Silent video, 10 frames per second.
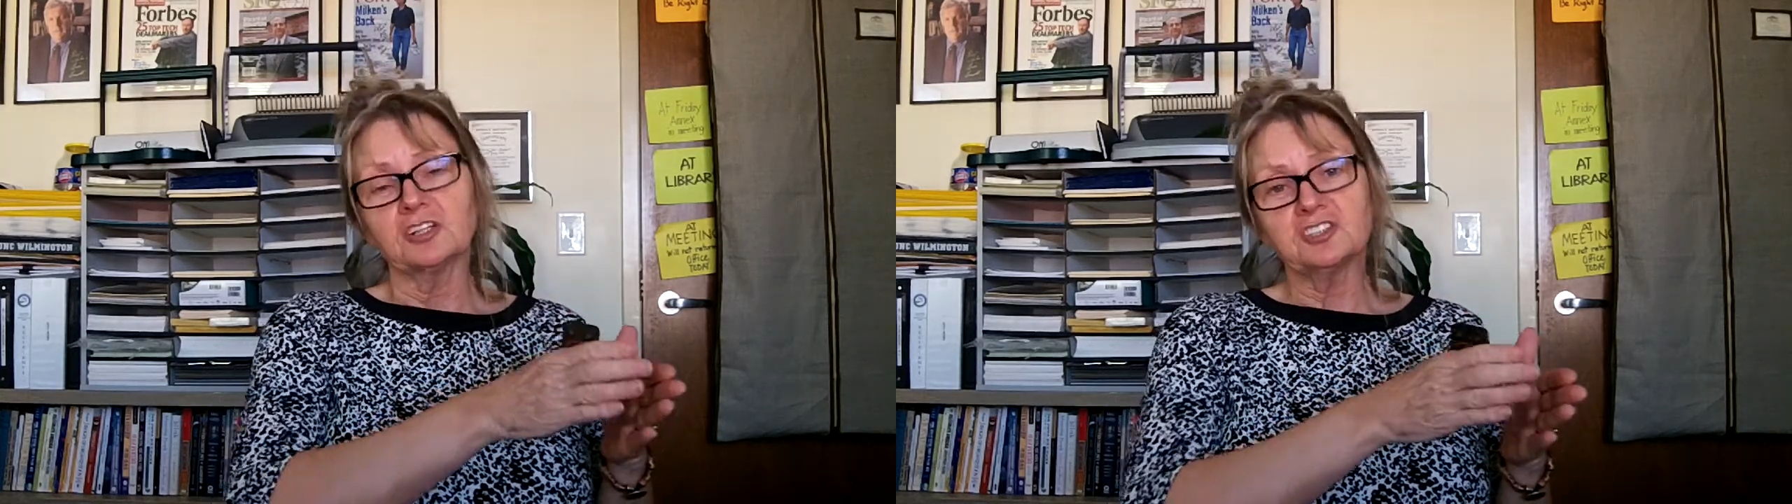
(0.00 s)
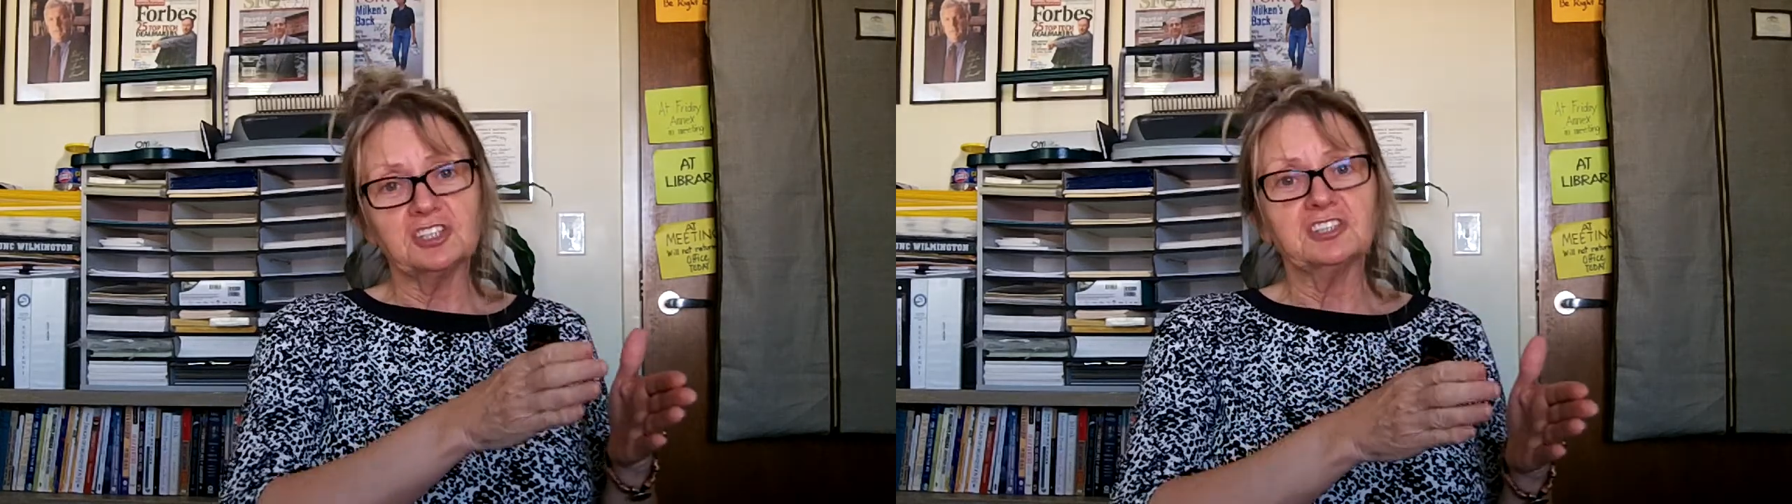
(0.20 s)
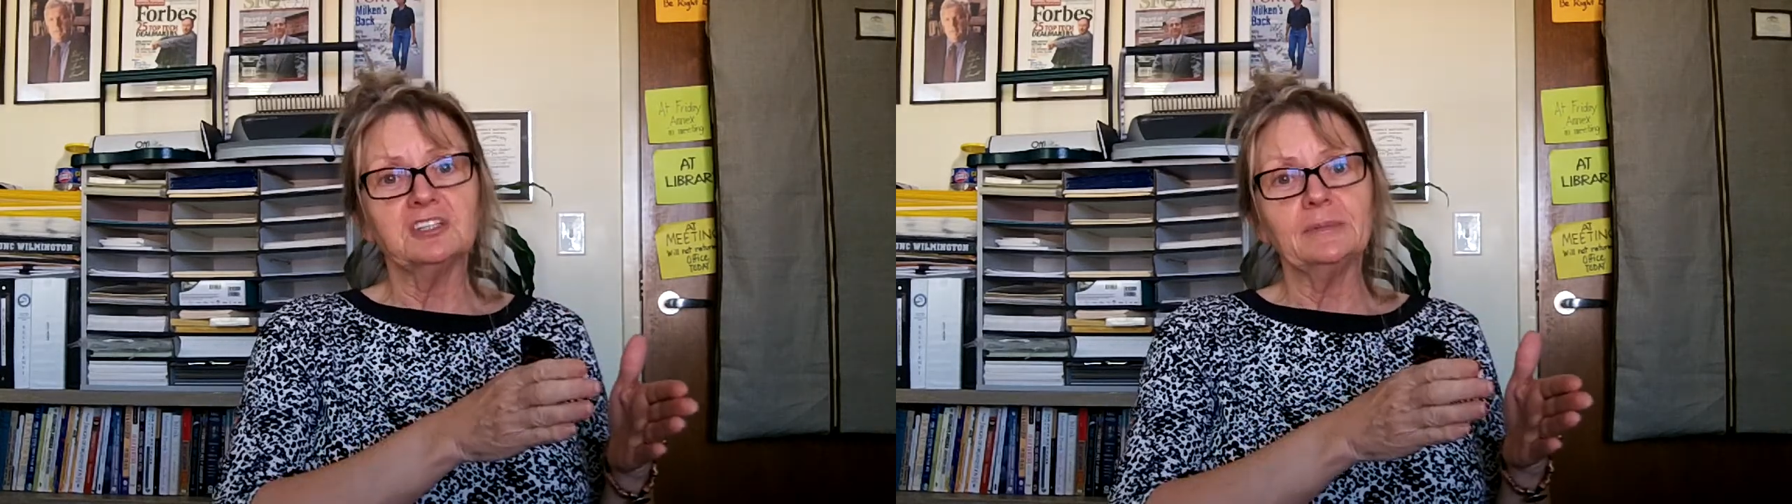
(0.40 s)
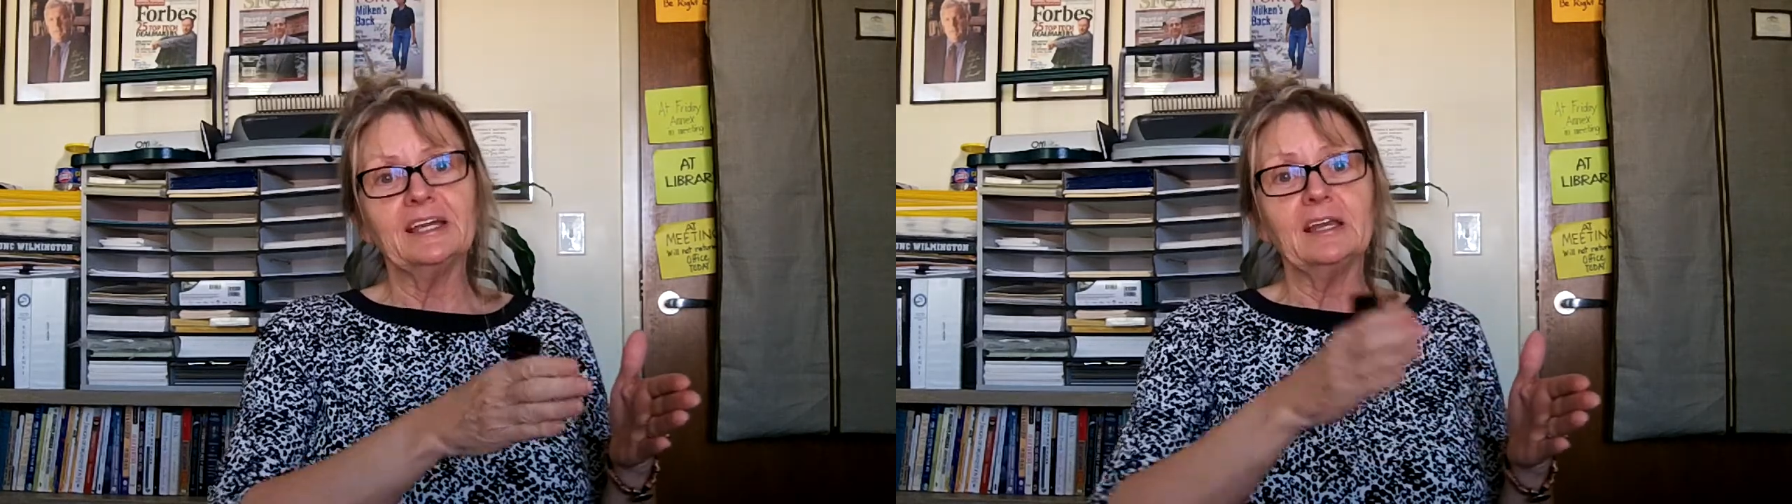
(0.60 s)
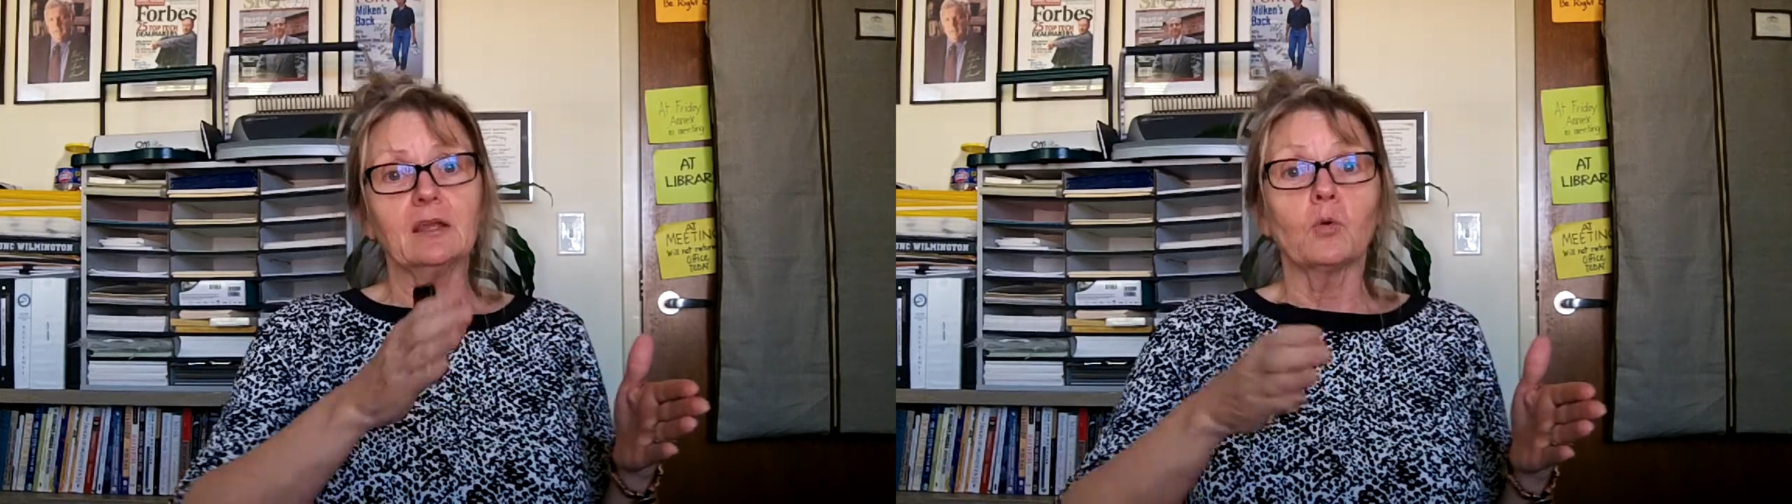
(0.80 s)
starts at the
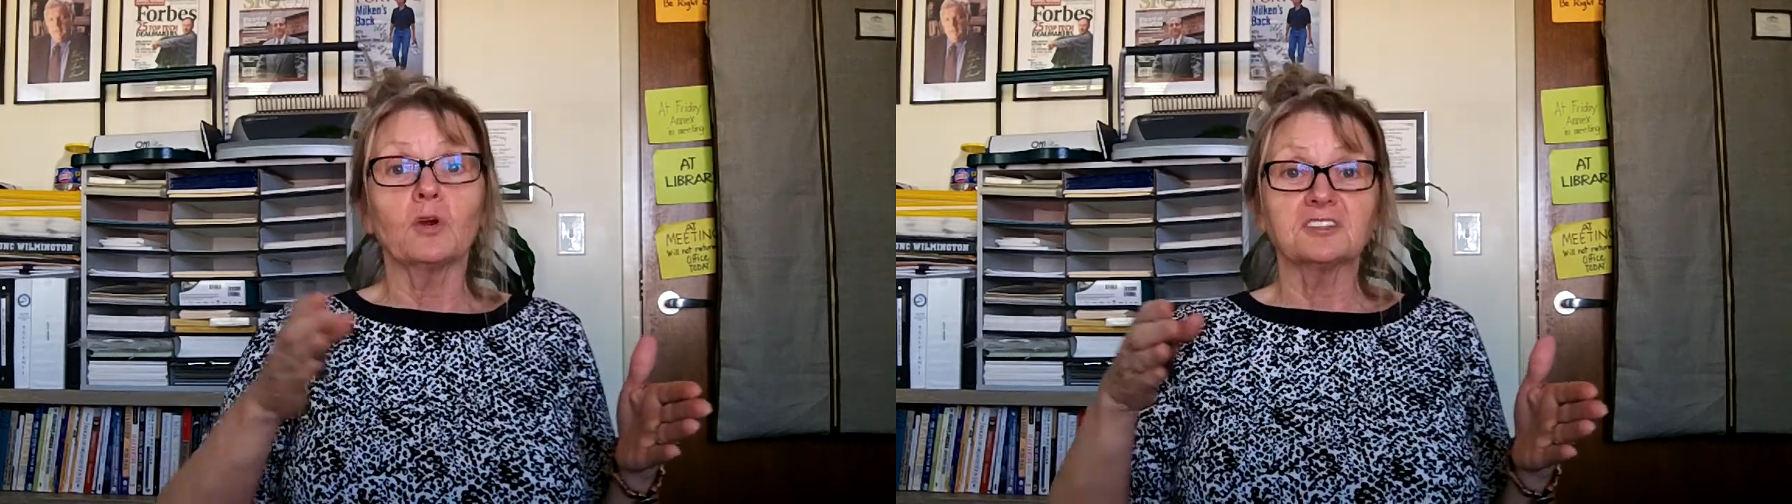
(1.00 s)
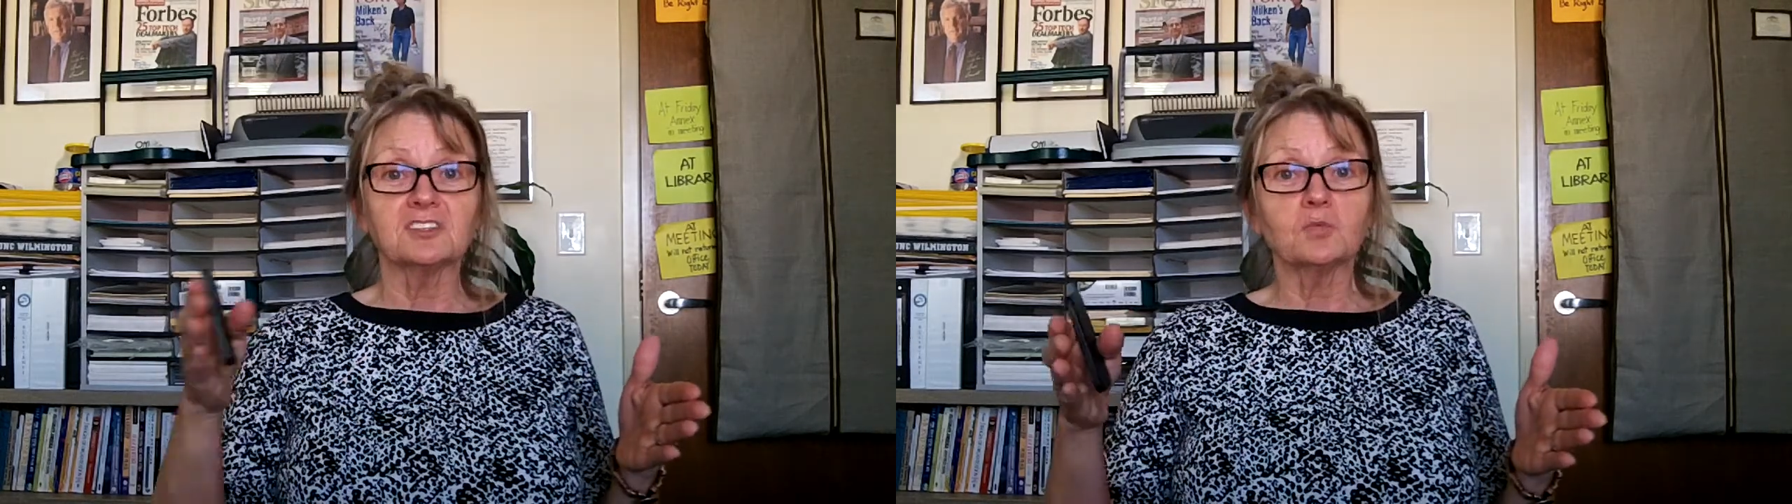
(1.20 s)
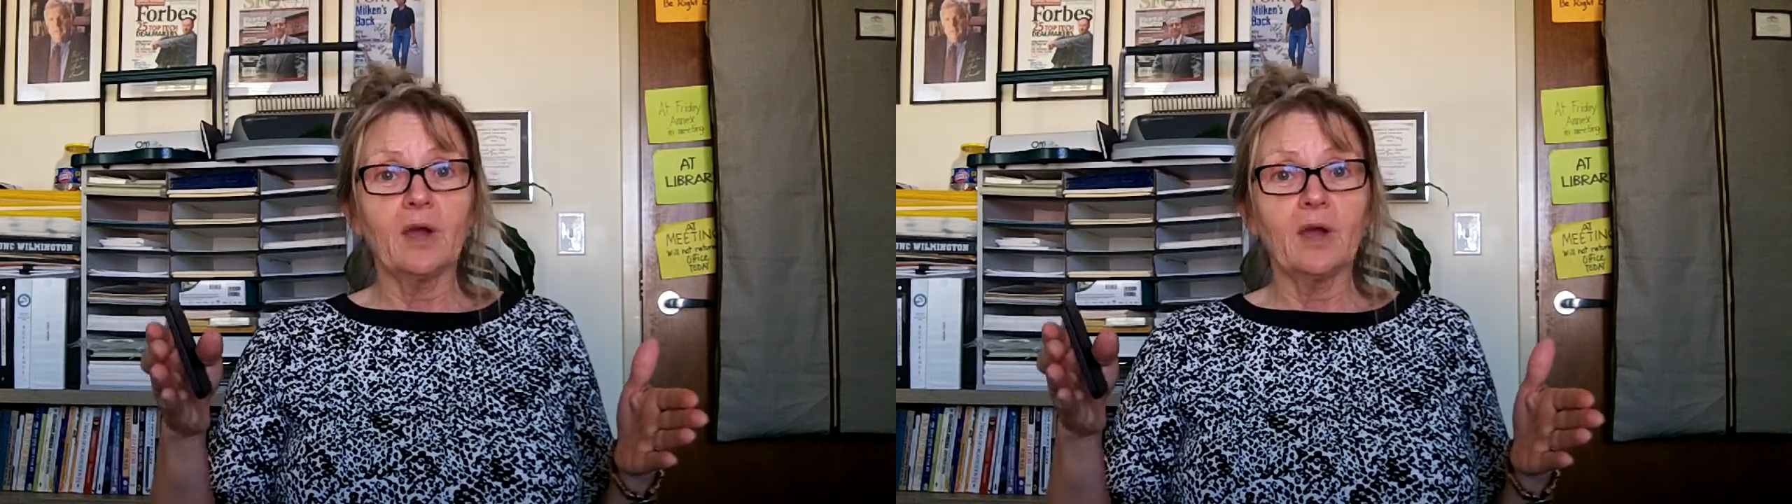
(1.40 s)
beginning and works its